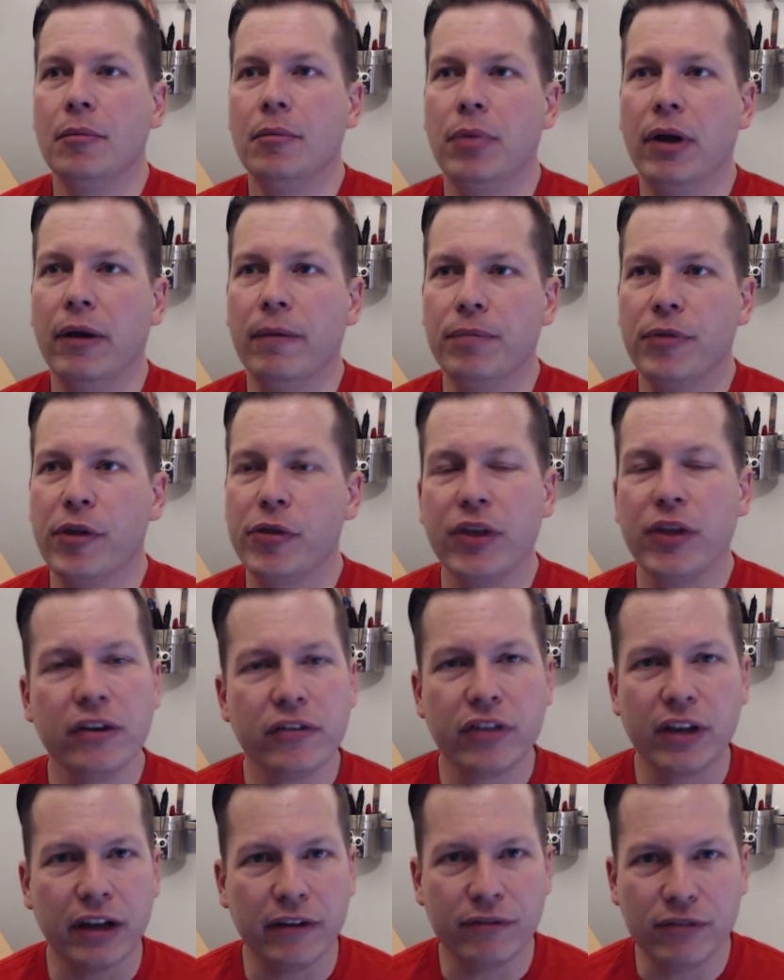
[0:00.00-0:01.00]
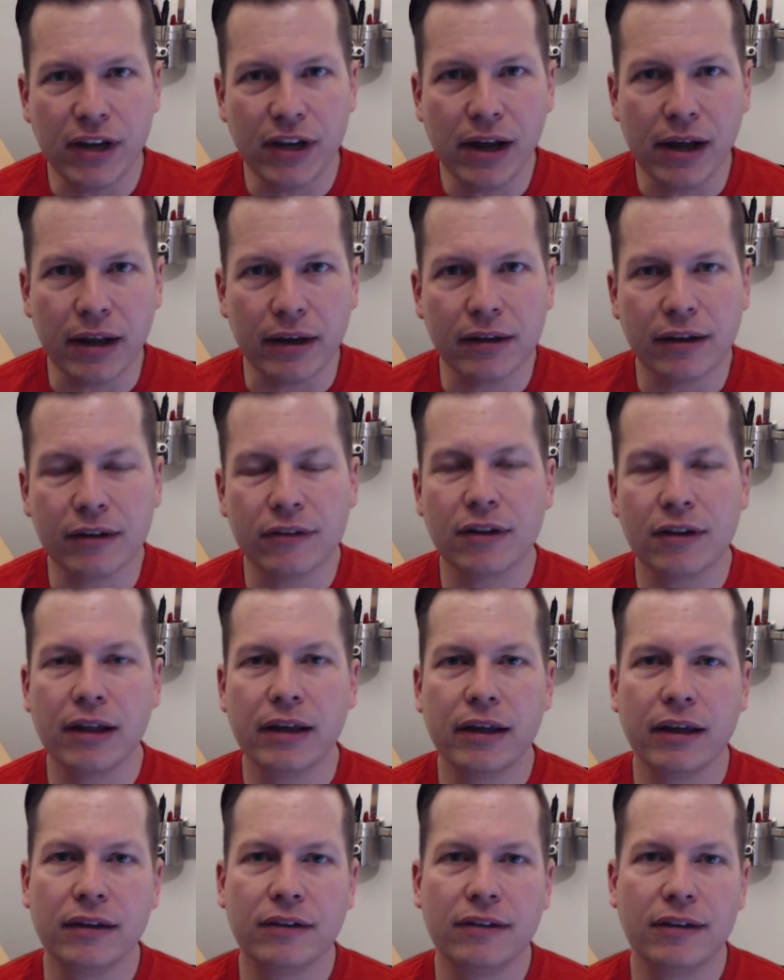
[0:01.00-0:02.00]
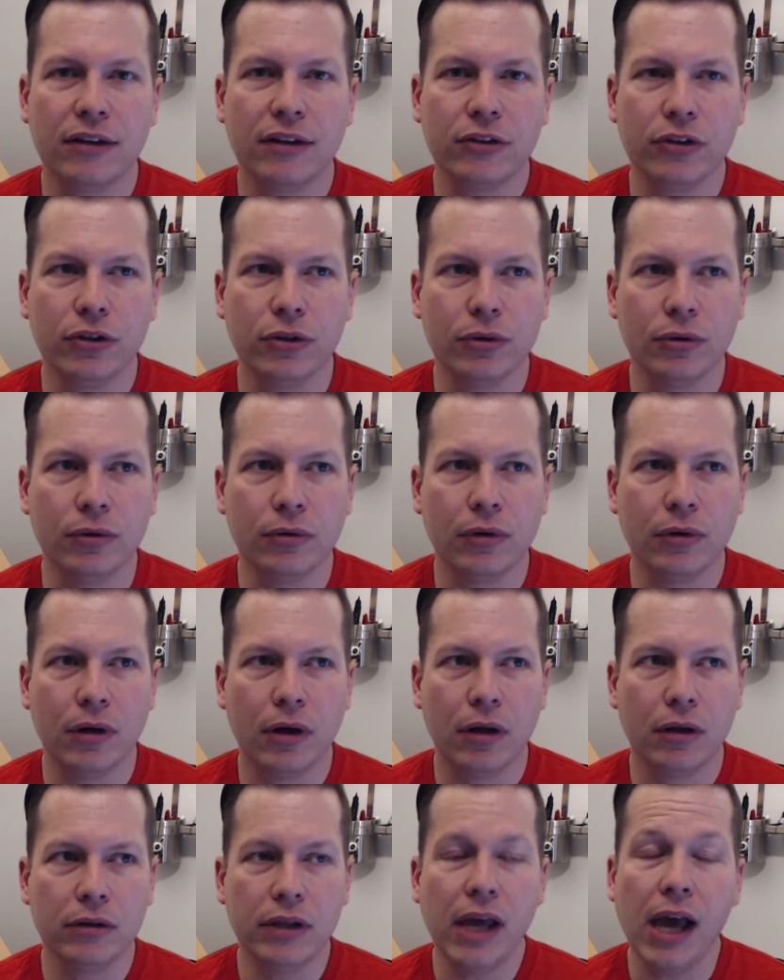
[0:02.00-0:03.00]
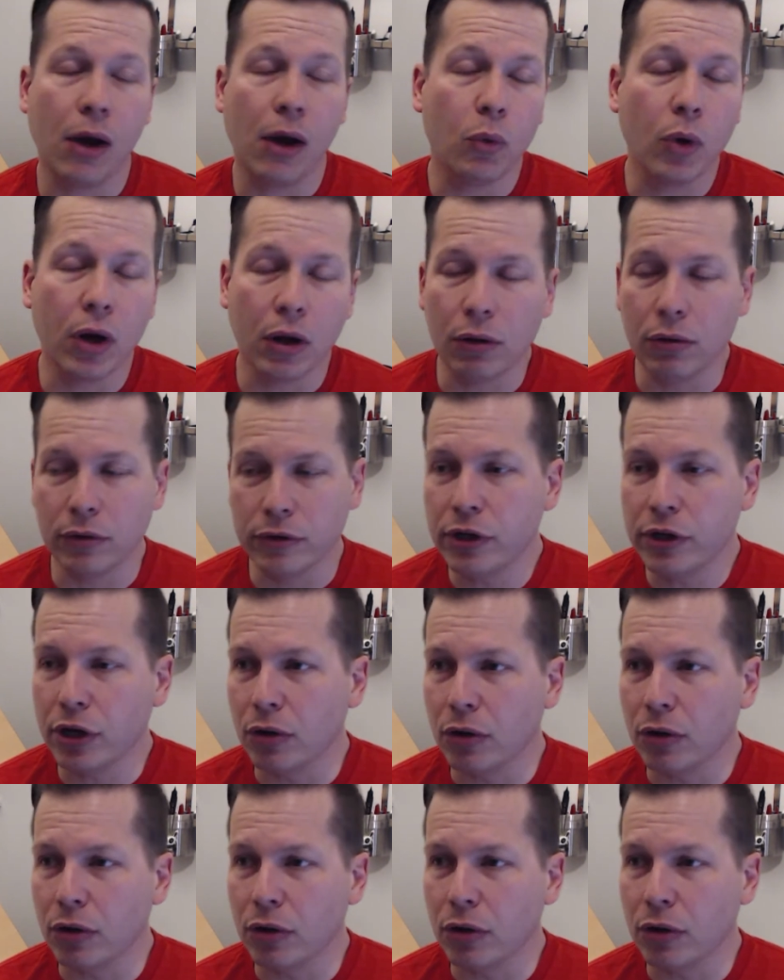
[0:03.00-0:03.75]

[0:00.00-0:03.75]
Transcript: But the things that I've done, it's not like I can tell you, yeah, well,